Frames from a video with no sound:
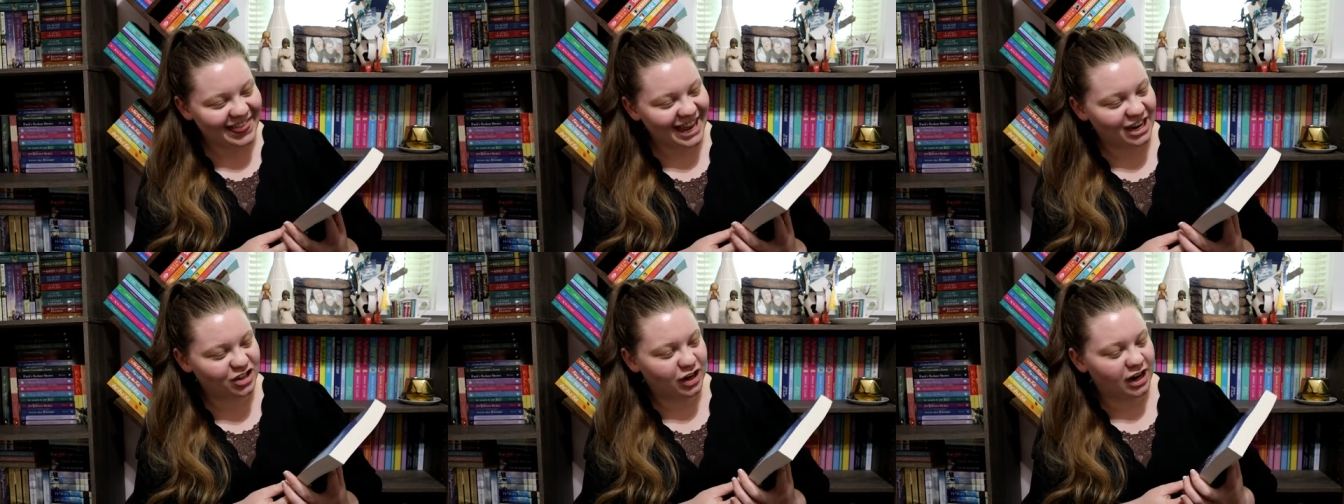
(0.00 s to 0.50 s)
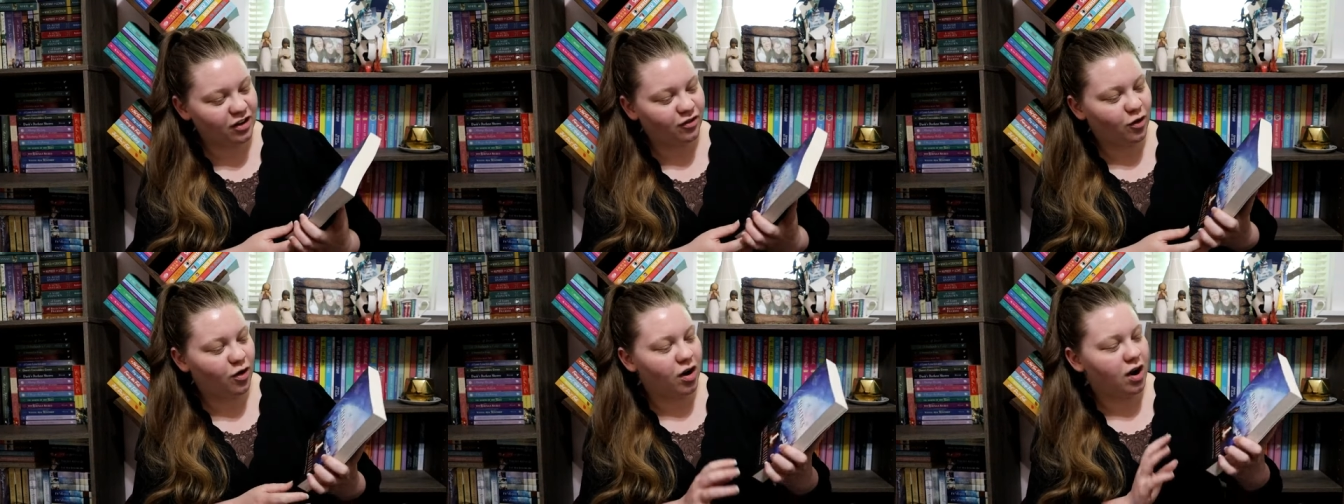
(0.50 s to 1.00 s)
Then I
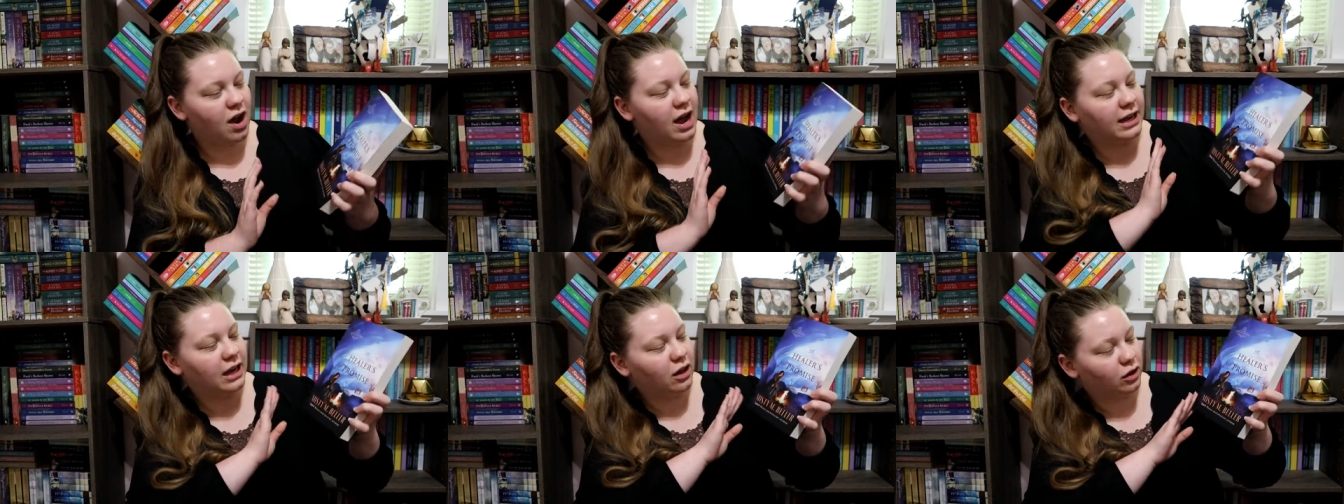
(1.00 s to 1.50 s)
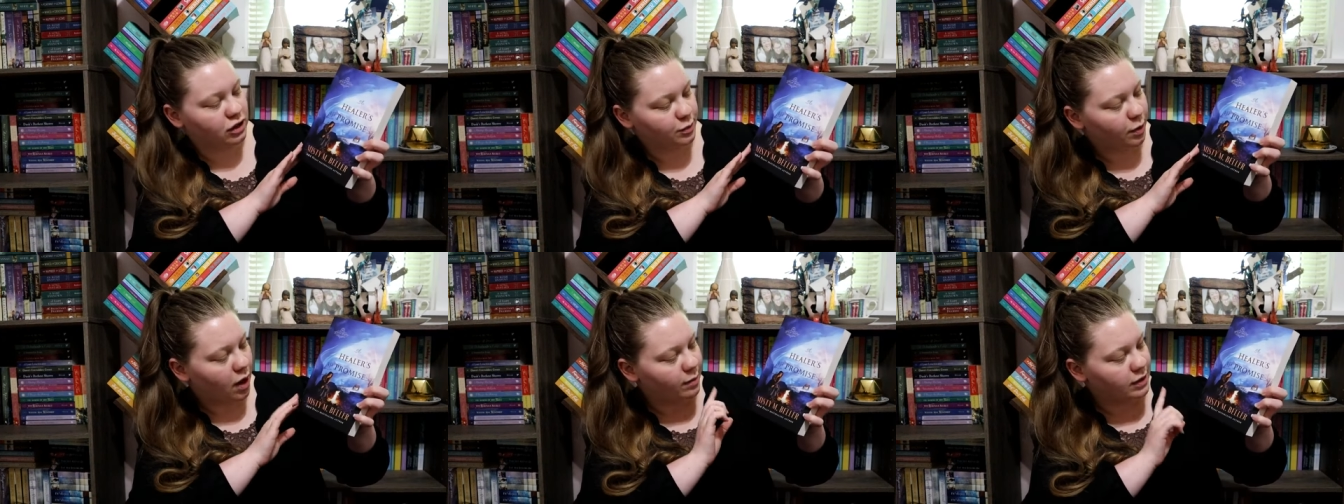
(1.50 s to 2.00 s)
traded for A Healer's
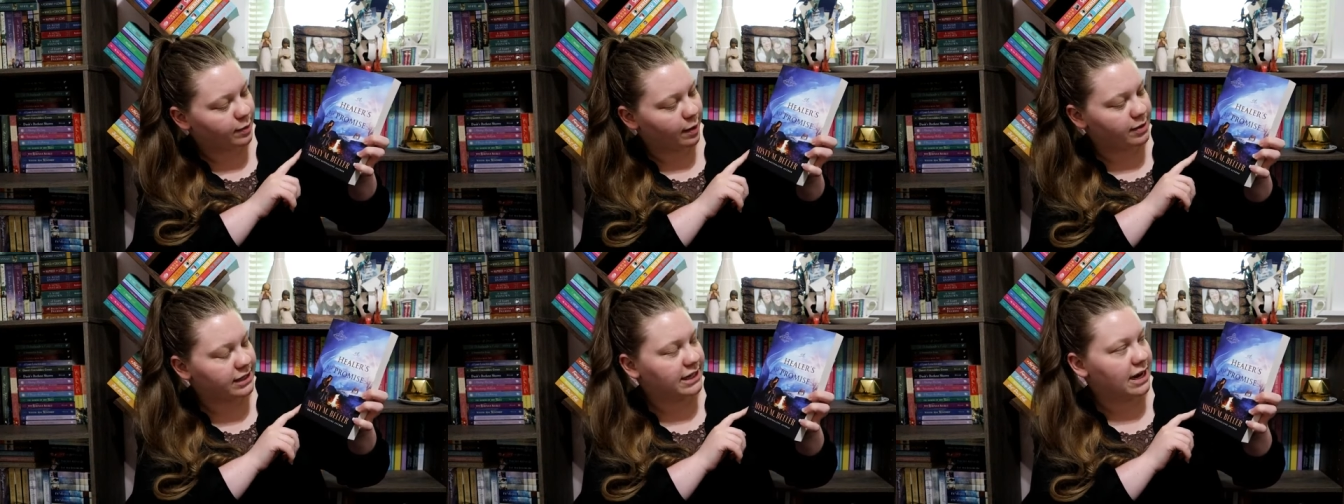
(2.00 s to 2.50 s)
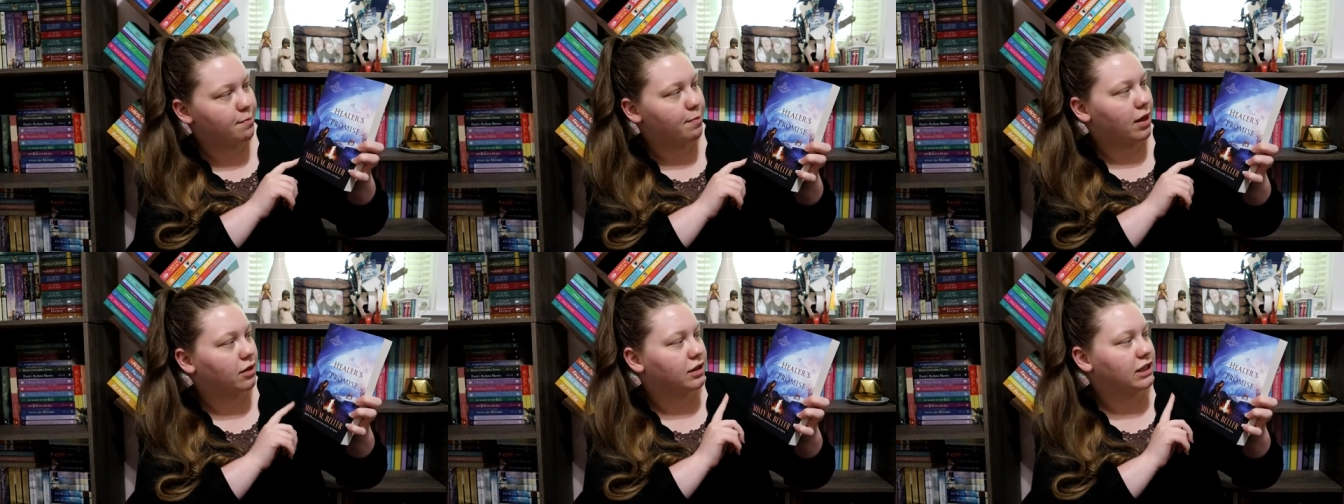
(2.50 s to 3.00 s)
Promise by Misty M.
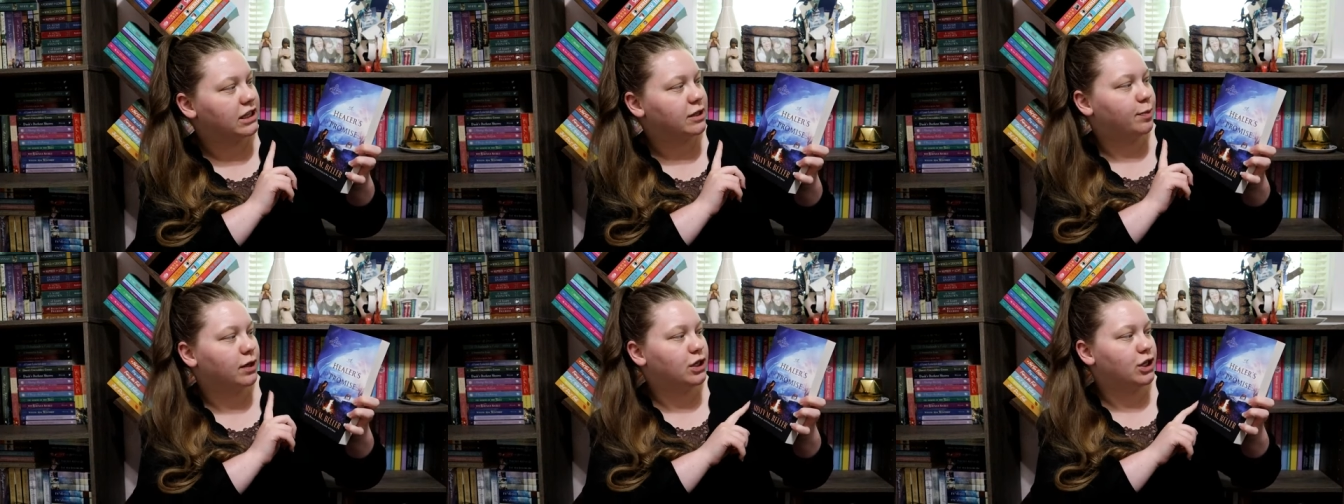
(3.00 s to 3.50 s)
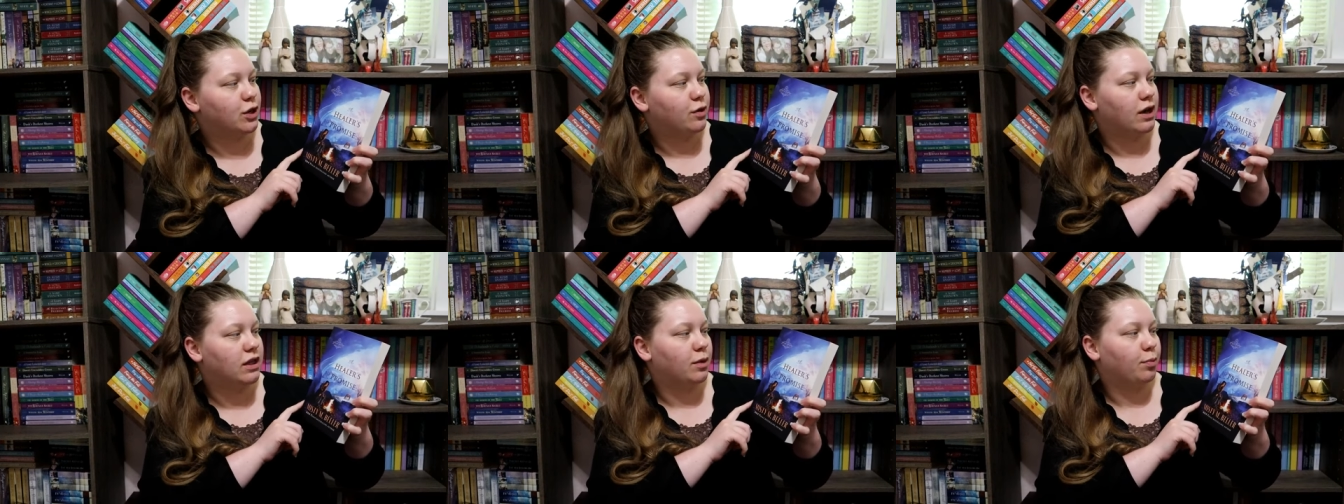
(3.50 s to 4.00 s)
Beller. This is book
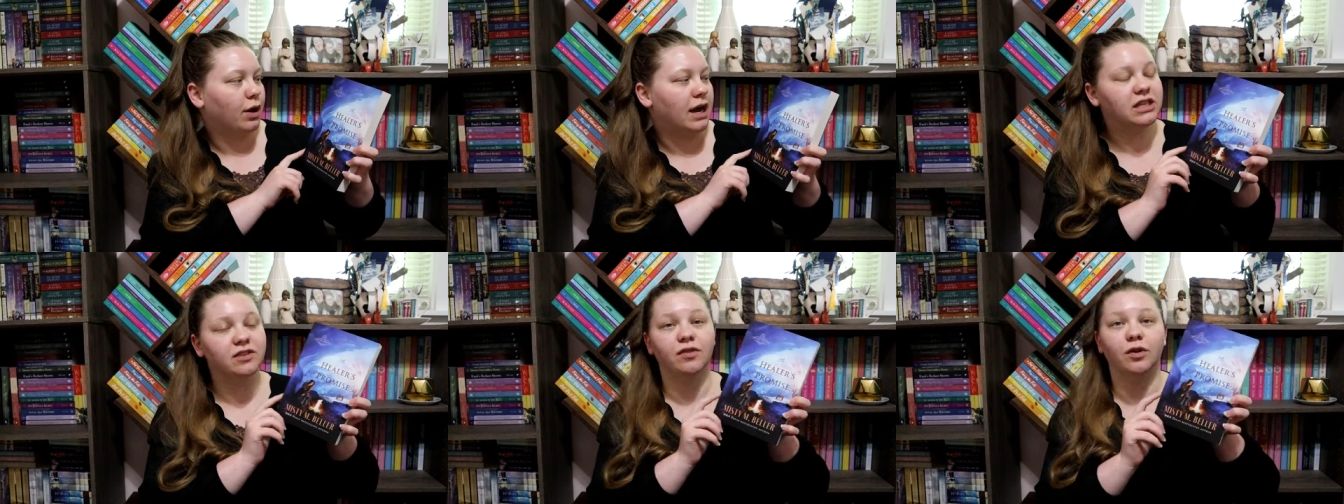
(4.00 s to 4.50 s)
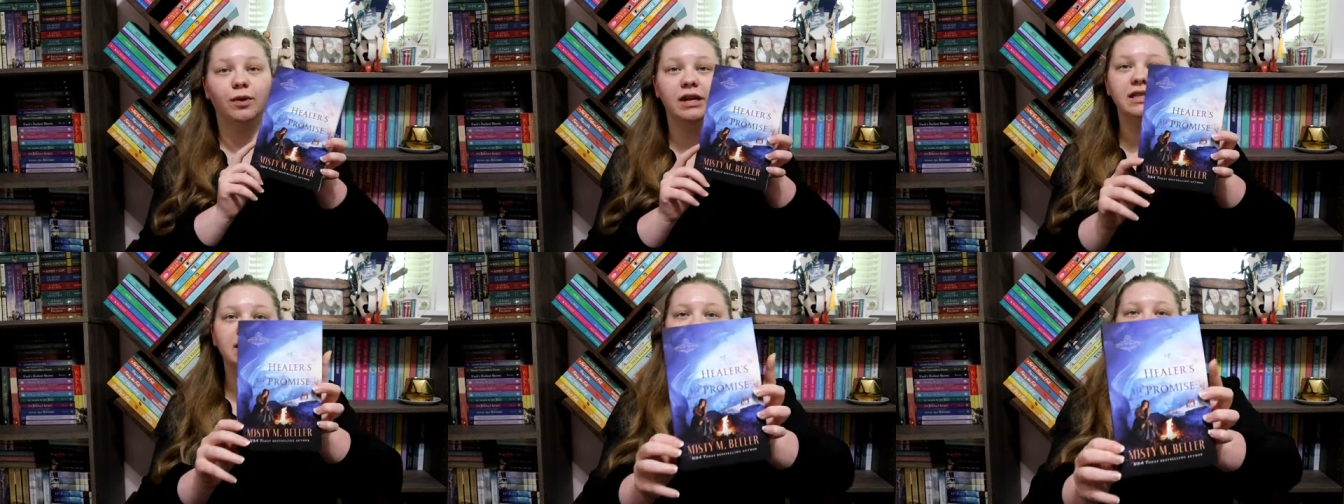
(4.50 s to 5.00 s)
two in the Brides of Laurent